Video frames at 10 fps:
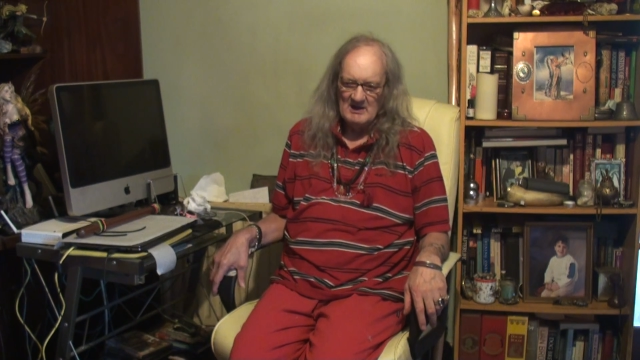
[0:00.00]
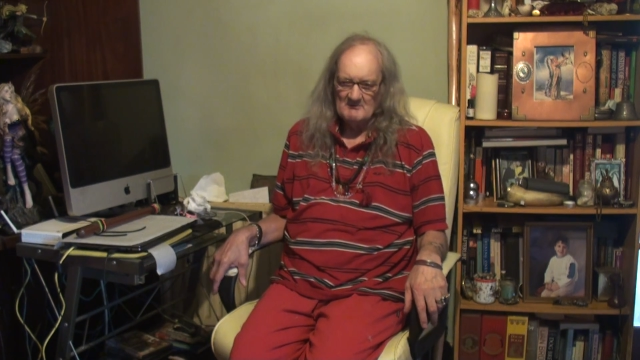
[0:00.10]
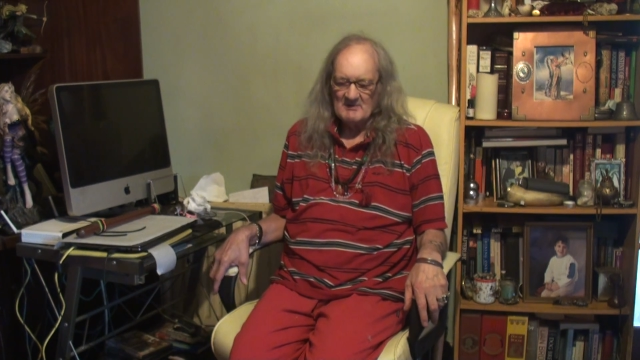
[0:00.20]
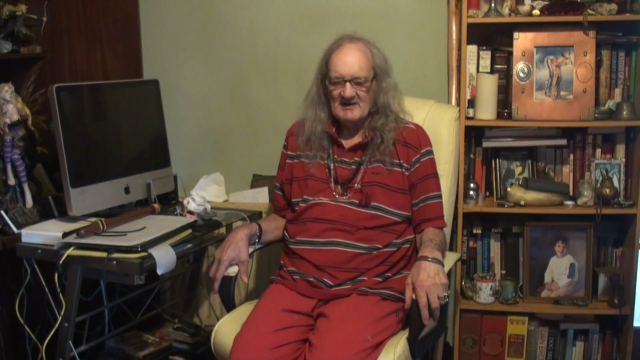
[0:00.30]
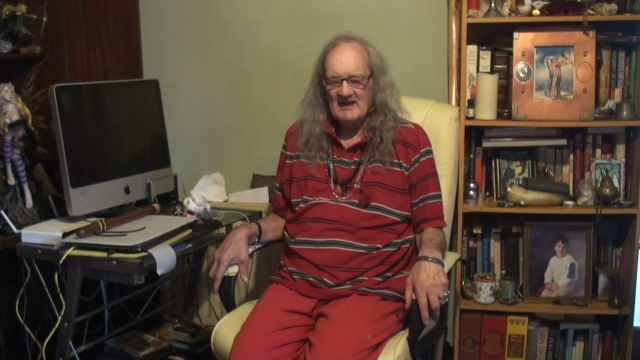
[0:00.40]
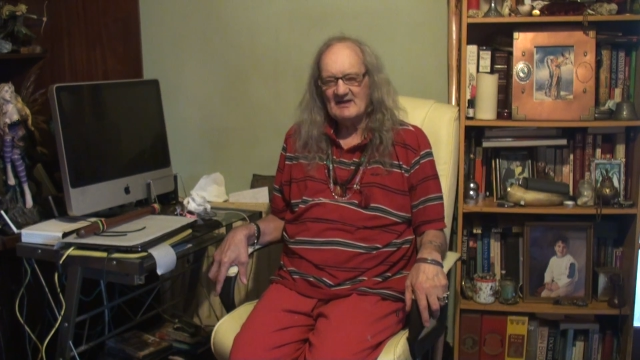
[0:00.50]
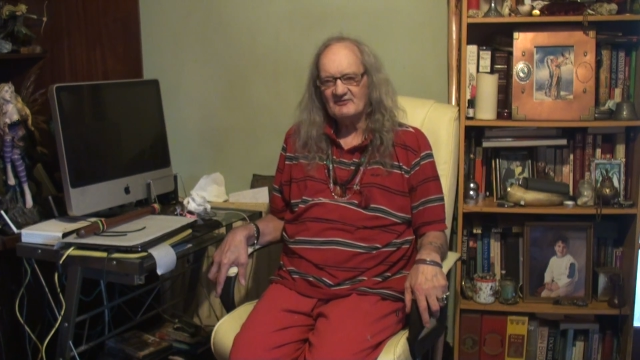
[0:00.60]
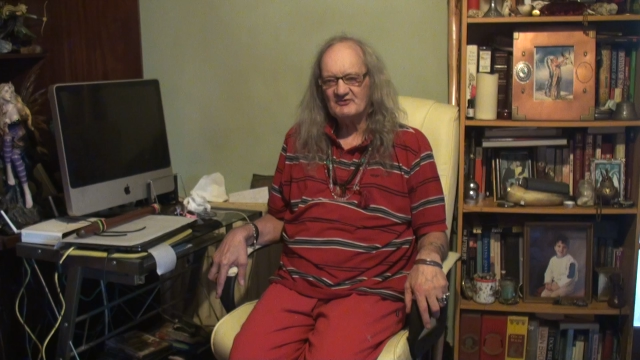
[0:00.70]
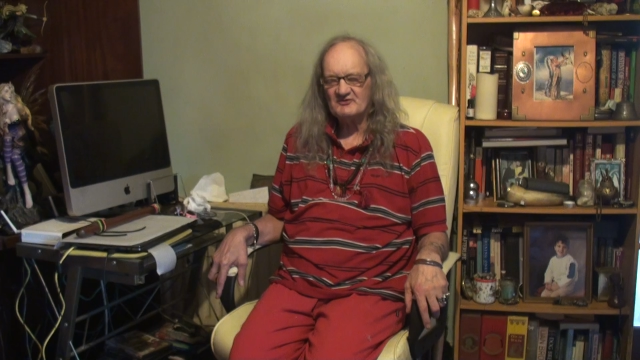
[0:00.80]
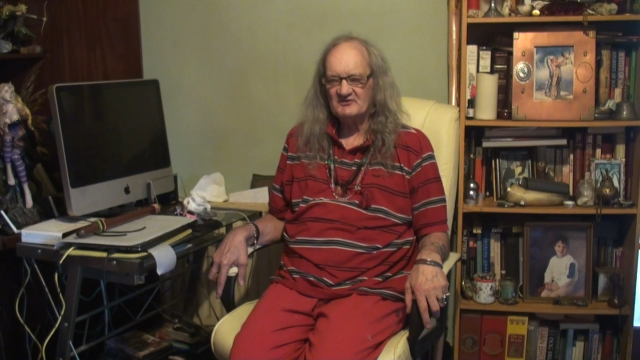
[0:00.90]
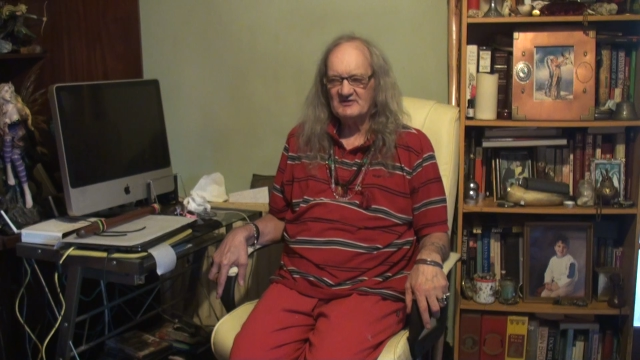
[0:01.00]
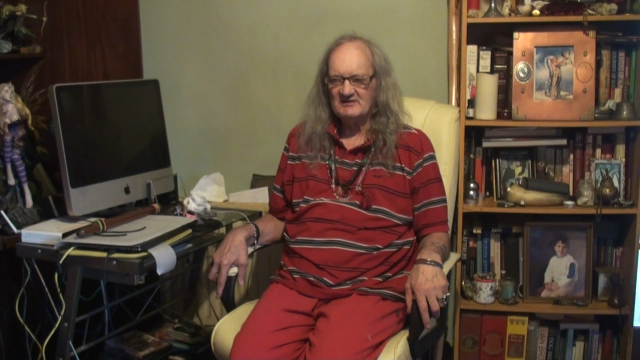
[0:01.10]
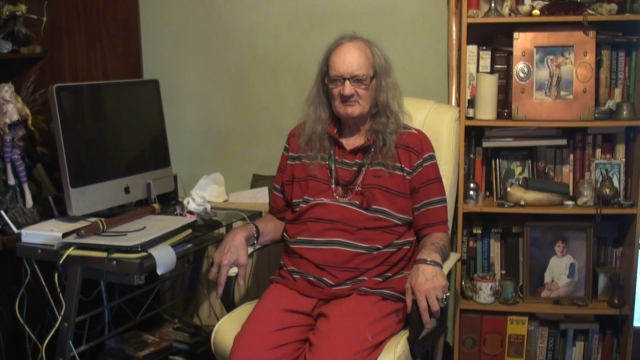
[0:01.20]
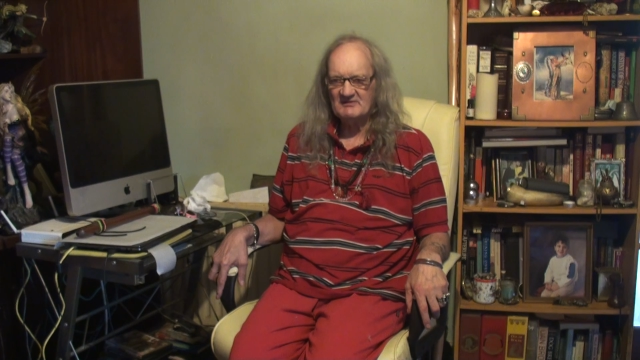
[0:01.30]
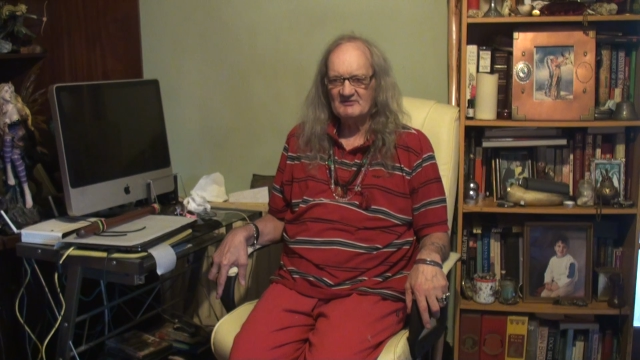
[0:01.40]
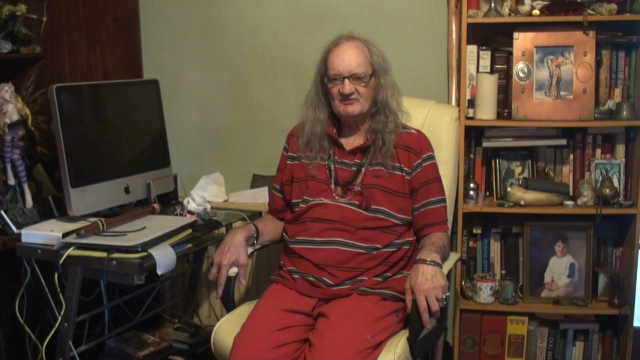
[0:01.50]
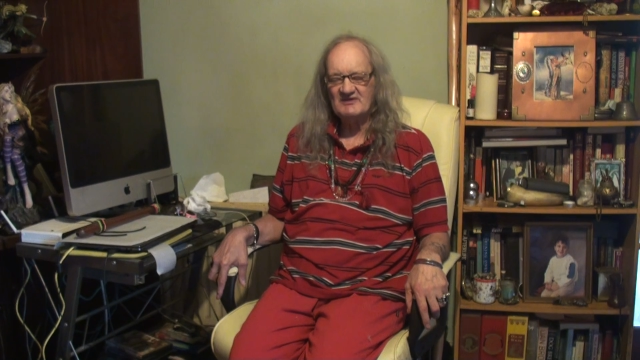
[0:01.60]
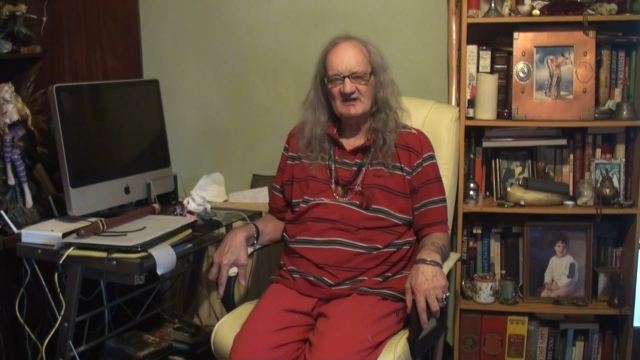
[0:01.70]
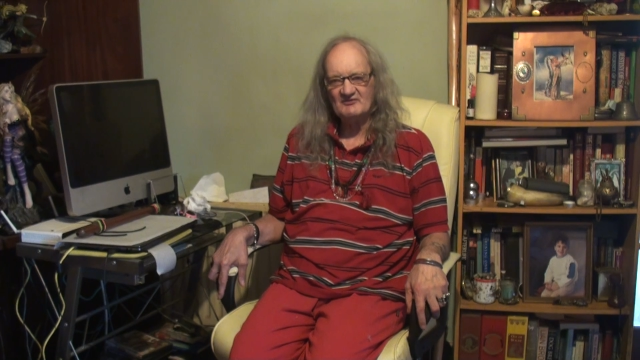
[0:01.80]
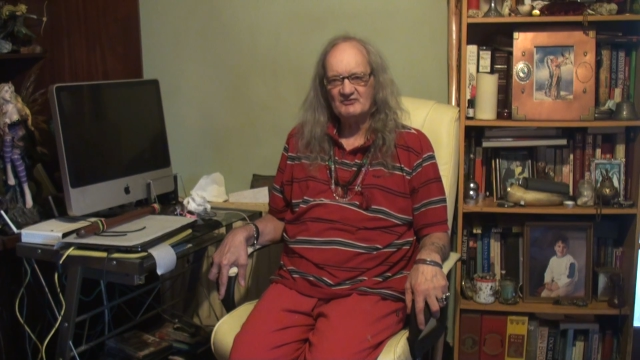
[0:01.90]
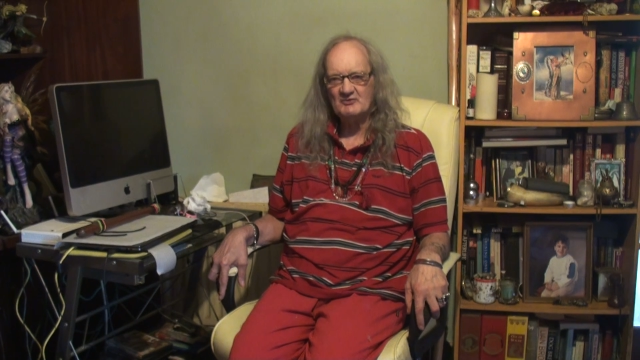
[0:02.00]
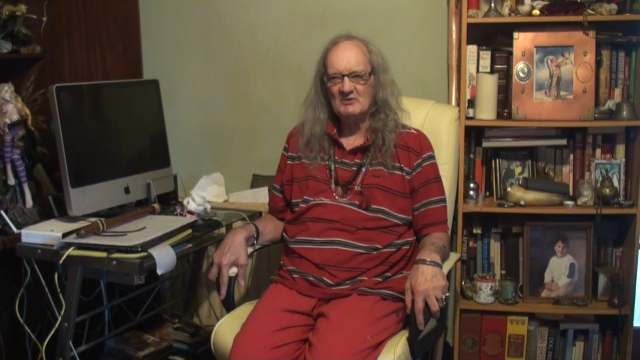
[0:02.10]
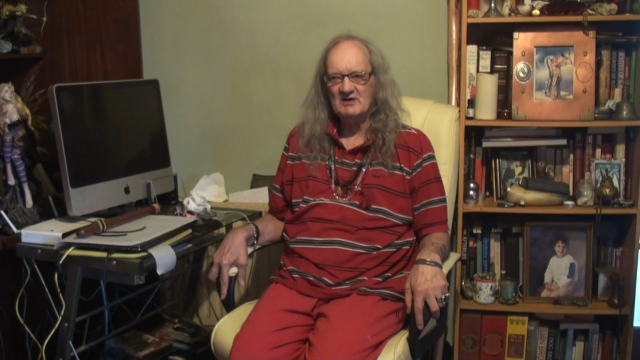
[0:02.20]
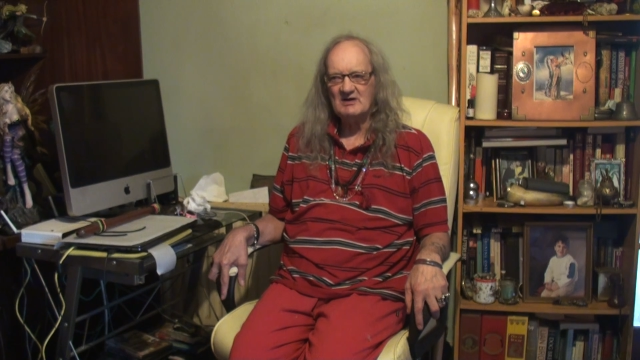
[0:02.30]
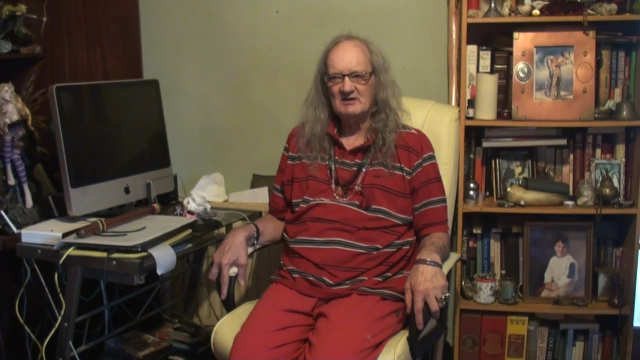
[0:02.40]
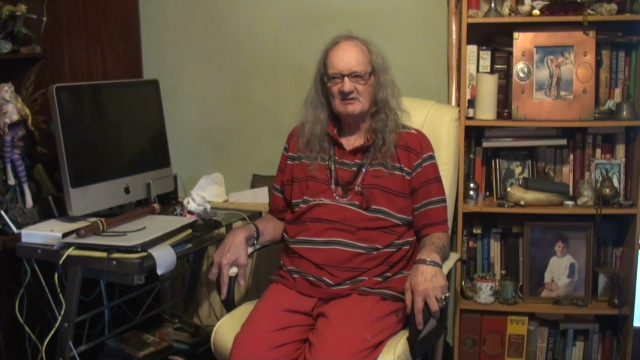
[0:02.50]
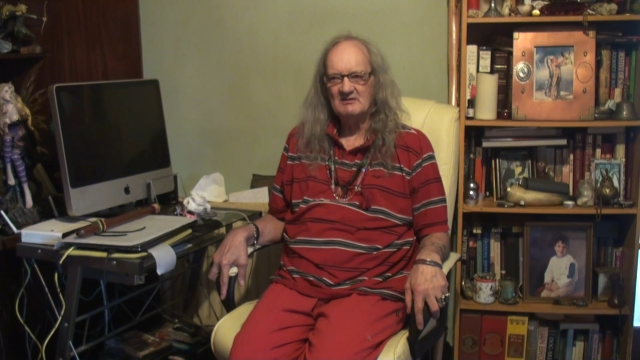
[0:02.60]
My answer to him is, yes, you are.